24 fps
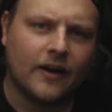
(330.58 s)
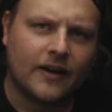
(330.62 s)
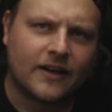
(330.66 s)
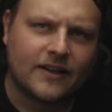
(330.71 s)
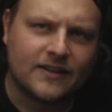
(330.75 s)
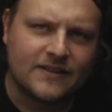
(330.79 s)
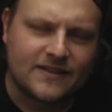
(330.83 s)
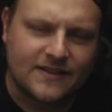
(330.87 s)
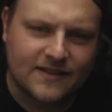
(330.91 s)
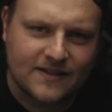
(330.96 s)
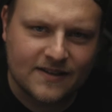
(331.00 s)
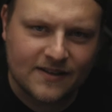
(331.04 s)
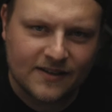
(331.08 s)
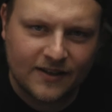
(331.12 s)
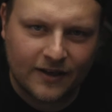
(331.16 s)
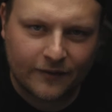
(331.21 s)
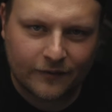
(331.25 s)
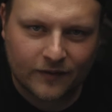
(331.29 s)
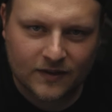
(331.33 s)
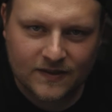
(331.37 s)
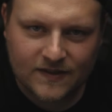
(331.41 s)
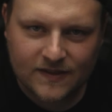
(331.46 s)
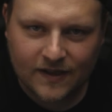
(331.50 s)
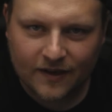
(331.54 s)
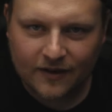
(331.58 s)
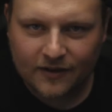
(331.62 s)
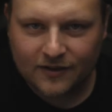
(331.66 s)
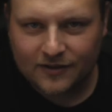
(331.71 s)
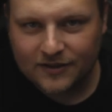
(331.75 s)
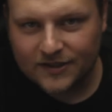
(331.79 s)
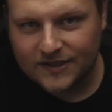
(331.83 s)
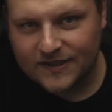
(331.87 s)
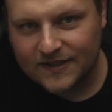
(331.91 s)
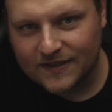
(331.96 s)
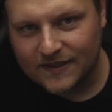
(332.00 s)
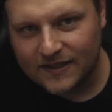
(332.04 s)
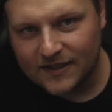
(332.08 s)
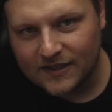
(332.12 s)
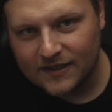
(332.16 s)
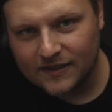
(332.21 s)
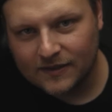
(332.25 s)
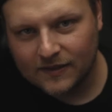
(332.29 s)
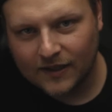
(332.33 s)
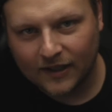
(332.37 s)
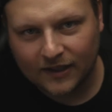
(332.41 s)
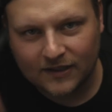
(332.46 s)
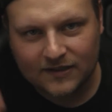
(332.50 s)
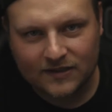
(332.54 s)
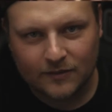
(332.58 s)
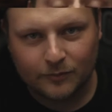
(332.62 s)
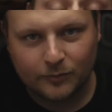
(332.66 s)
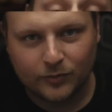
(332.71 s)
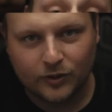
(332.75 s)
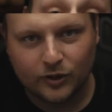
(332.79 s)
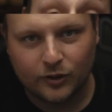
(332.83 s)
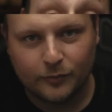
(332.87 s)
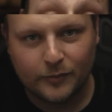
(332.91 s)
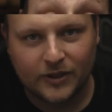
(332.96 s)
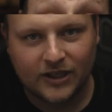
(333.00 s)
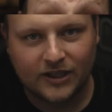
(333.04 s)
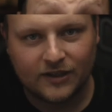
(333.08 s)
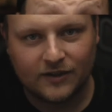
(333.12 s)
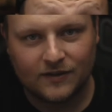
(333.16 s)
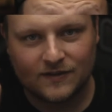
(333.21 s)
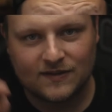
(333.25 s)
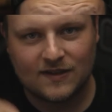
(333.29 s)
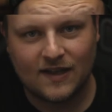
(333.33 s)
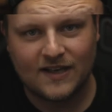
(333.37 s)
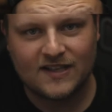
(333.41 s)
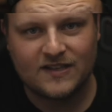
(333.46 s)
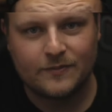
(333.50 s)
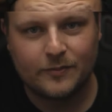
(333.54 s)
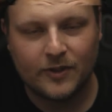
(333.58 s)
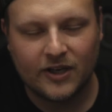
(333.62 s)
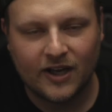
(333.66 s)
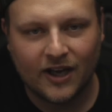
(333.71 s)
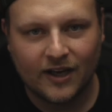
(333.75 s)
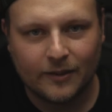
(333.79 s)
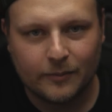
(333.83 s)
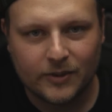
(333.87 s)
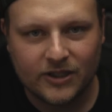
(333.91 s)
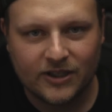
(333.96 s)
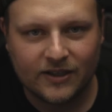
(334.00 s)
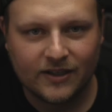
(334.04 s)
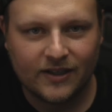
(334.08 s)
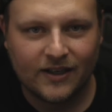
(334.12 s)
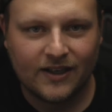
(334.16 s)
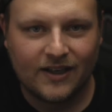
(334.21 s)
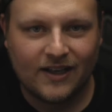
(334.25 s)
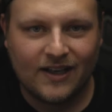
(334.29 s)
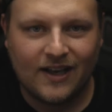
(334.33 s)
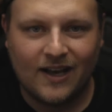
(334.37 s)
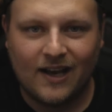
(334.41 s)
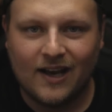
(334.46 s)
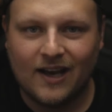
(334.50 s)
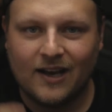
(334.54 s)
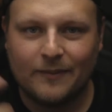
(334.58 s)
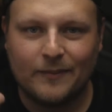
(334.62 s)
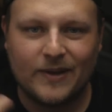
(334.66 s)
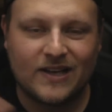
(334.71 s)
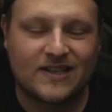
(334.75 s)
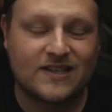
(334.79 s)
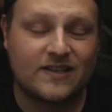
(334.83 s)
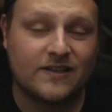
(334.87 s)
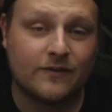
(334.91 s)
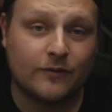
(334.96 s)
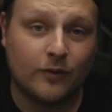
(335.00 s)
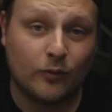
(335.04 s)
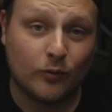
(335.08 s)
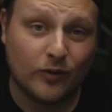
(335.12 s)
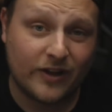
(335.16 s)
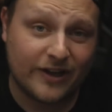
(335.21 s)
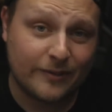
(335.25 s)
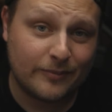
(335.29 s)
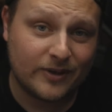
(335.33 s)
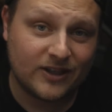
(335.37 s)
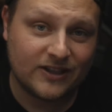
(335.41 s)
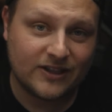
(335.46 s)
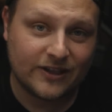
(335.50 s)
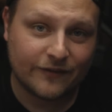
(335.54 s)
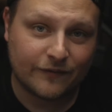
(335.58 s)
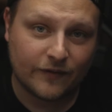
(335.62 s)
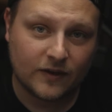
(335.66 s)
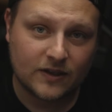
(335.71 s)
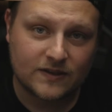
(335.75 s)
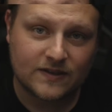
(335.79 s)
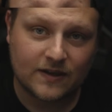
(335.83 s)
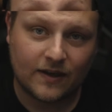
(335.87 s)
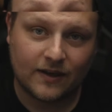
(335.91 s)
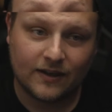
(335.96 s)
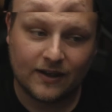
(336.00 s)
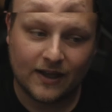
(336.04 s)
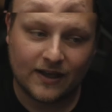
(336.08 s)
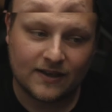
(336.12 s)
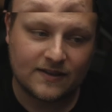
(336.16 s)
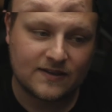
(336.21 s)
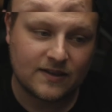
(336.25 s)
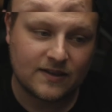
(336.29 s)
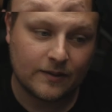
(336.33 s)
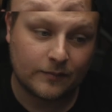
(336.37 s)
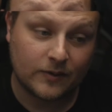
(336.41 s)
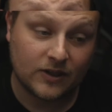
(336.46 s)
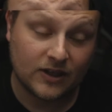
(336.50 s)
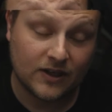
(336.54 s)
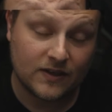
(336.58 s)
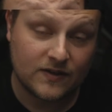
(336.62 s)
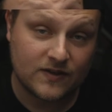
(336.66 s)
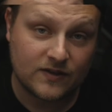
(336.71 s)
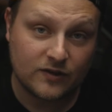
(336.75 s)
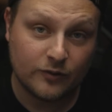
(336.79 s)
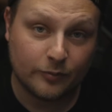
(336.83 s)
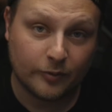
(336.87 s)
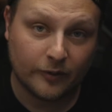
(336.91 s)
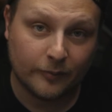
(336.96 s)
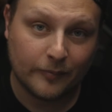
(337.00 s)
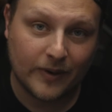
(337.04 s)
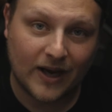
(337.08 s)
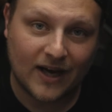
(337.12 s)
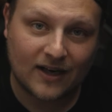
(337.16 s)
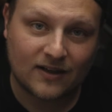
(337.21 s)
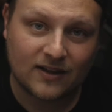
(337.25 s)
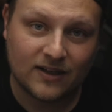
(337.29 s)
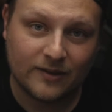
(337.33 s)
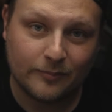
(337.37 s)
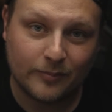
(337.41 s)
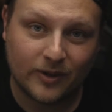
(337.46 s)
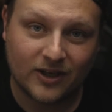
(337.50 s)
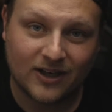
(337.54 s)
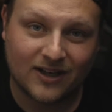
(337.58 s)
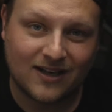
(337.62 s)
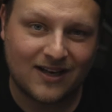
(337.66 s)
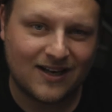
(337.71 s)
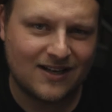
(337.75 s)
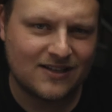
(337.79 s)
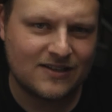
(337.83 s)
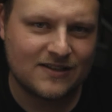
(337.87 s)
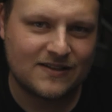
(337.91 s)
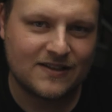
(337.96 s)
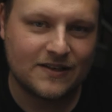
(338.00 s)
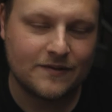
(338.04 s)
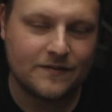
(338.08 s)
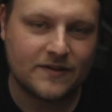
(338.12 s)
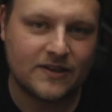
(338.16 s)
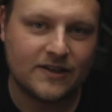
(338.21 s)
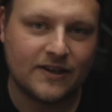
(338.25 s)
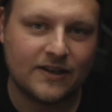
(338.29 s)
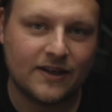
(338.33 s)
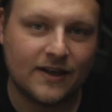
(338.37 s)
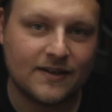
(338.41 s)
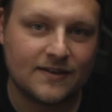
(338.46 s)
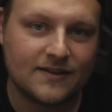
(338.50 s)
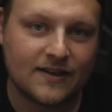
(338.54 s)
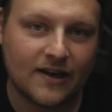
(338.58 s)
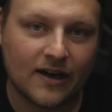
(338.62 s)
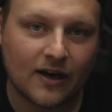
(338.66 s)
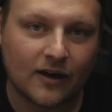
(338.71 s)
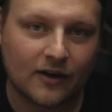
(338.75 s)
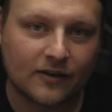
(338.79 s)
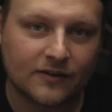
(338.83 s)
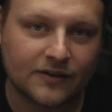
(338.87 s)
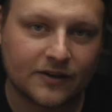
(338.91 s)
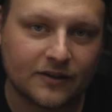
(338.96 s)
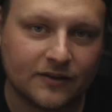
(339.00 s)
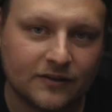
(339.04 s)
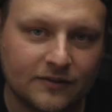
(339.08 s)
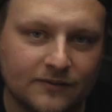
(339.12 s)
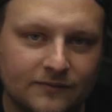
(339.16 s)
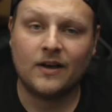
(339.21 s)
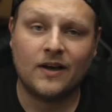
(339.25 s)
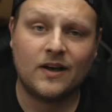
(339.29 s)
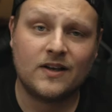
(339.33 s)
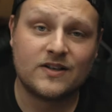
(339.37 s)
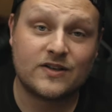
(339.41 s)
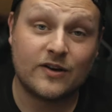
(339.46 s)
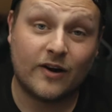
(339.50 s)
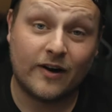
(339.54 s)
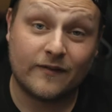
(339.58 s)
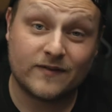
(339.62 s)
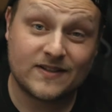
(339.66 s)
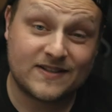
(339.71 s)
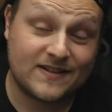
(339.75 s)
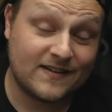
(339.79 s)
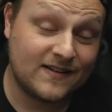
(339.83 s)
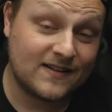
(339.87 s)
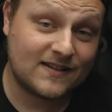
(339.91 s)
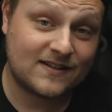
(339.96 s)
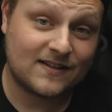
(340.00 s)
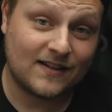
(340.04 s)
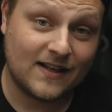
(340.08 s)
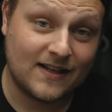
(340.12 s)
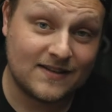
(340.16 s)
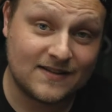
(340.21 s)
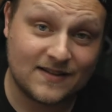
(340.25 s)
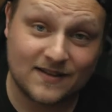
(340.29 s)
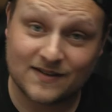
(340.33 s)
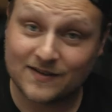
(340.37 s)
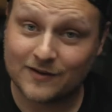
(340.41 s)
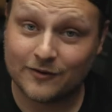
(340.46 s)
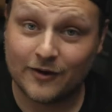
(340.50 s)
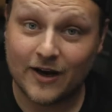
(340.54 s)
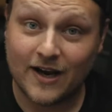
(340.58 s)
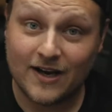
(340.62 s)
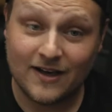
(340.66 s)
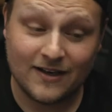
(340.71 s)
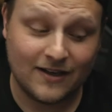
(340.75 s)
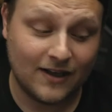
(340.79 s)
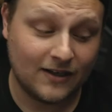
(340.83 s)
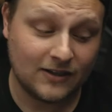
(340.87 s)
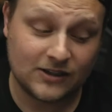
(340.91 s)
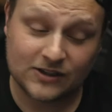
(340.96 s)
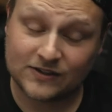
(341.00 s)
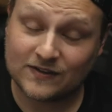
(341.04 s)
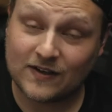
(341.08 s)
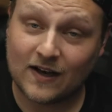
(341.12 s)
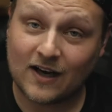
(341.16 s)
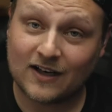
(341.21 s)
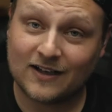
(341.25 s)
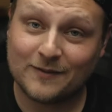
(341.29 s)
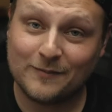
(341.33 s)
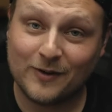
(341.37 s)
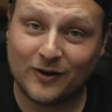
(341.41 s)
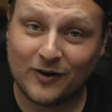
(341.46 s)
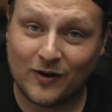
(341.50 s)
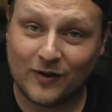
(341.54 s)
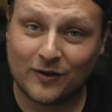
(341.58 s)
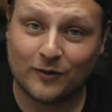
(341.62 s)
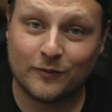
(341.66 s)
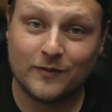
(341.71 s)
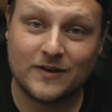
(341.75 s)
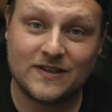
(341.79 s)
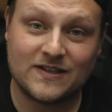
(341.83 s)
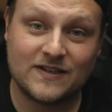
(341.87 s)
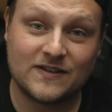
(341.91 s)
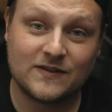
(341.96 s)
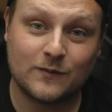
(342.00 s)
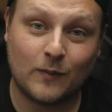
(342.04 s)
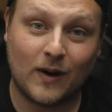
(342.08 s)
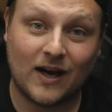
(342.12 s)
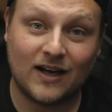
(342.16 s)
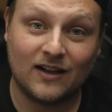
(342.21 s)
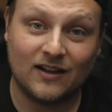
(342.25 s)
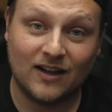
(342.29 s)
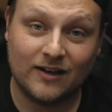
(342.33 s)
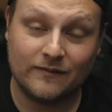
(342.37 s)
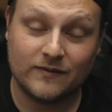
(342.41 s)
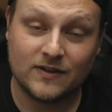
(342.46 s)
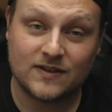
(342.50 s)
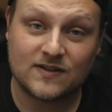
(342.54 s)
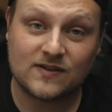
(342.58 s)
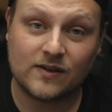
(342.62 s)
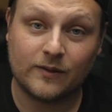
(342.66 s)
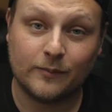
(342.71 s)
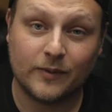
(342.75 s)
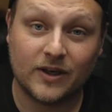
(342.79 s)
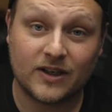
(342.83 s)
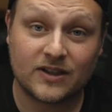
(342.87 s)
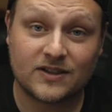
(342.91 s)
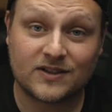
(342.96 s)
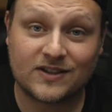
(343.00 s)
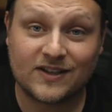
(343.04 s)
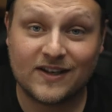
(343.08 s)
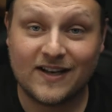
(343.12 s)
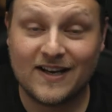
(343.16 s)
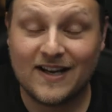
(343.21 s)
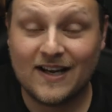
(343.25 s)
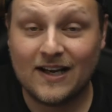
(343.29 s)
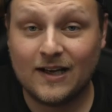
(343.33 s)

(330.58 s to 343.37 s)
All right, can you see the difference there? Do you see like some blooming in those lights behind me? It makes a really big difference on like something that's super backlit, but it kind of just gives it a nice character. So obviously this lens is great, and I just talked about all the reasons why I love it so much,